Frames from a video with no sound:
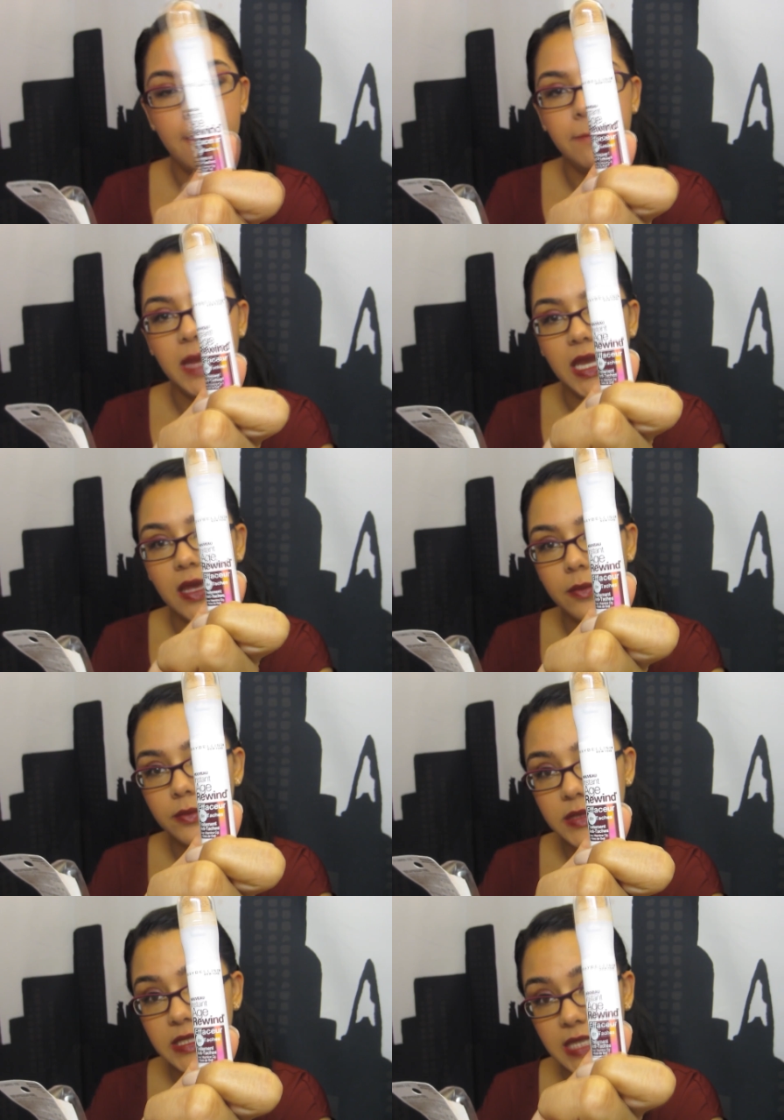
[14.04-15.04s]

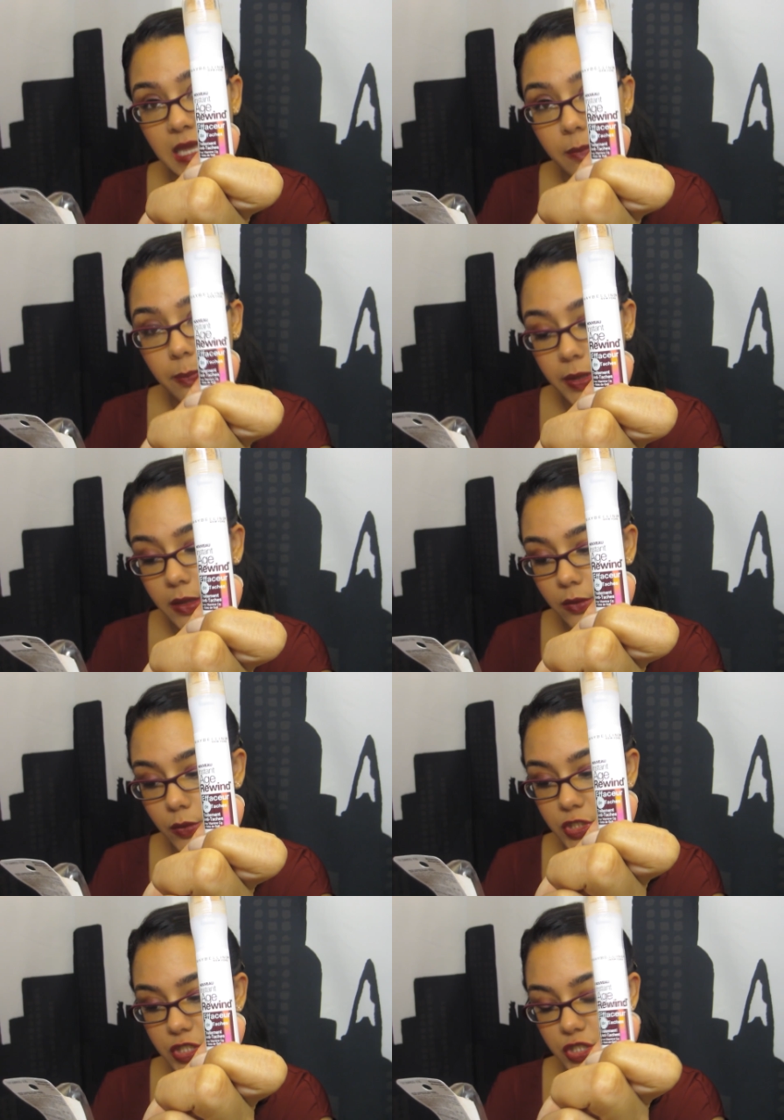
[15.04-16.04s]
Medium Deep
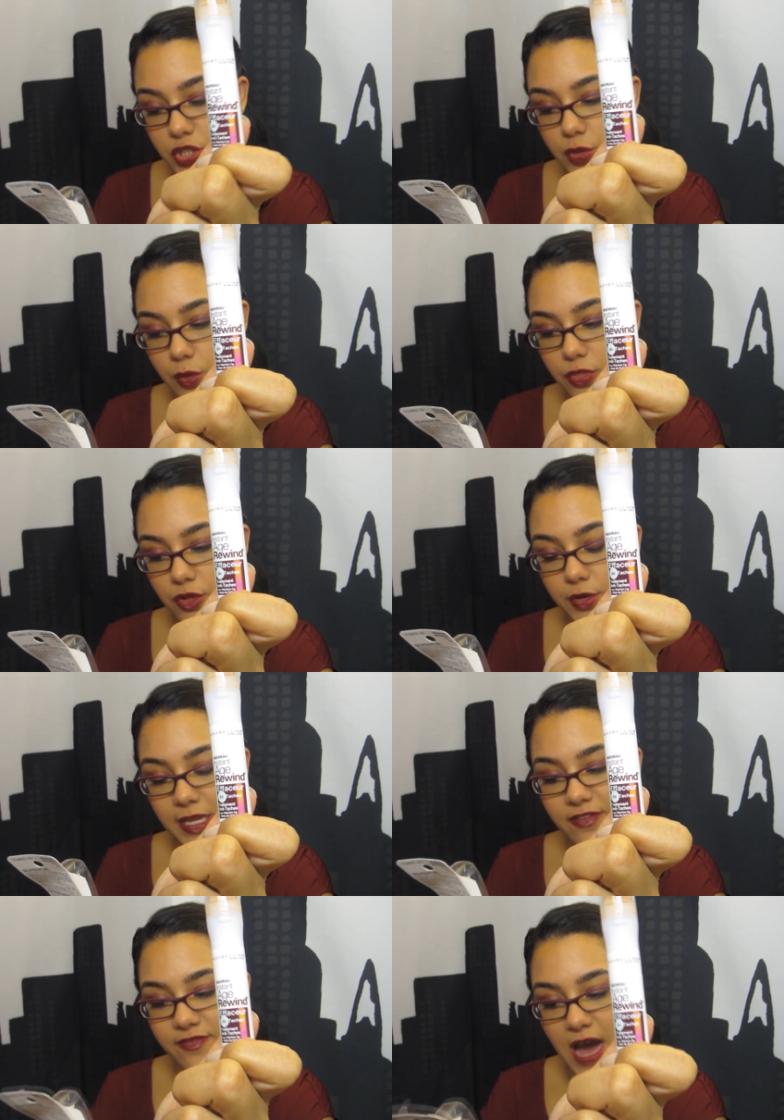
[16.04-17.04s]
which is
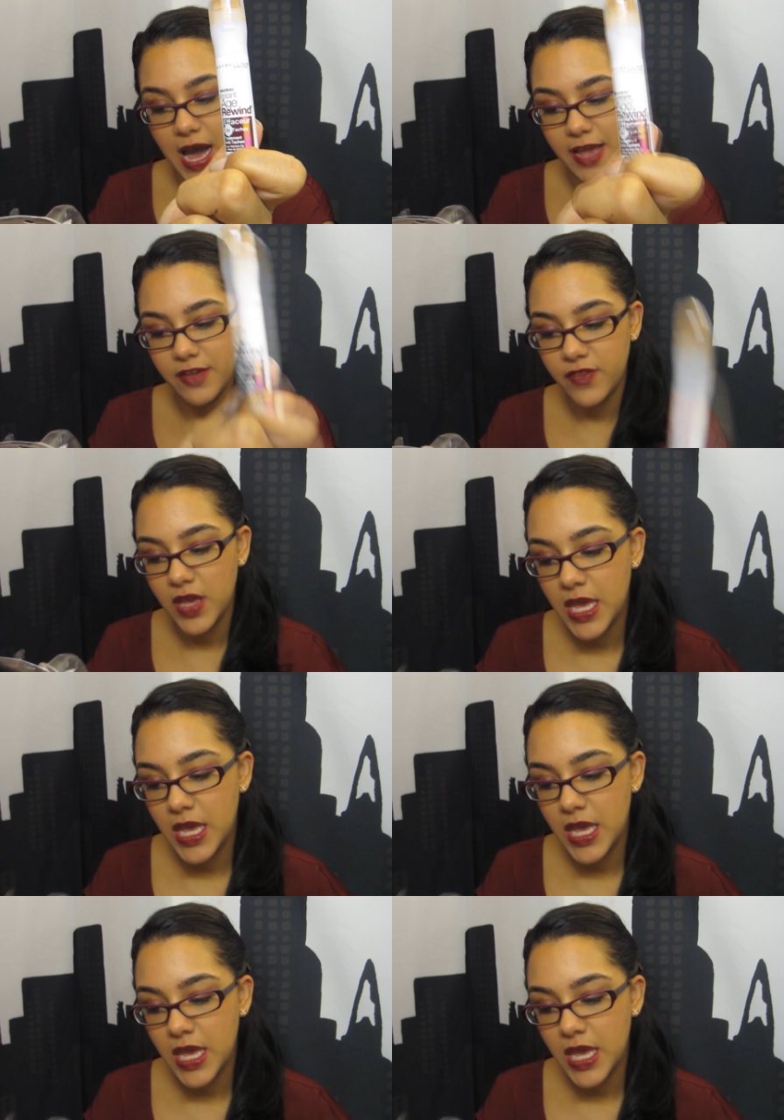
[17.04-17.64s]
235.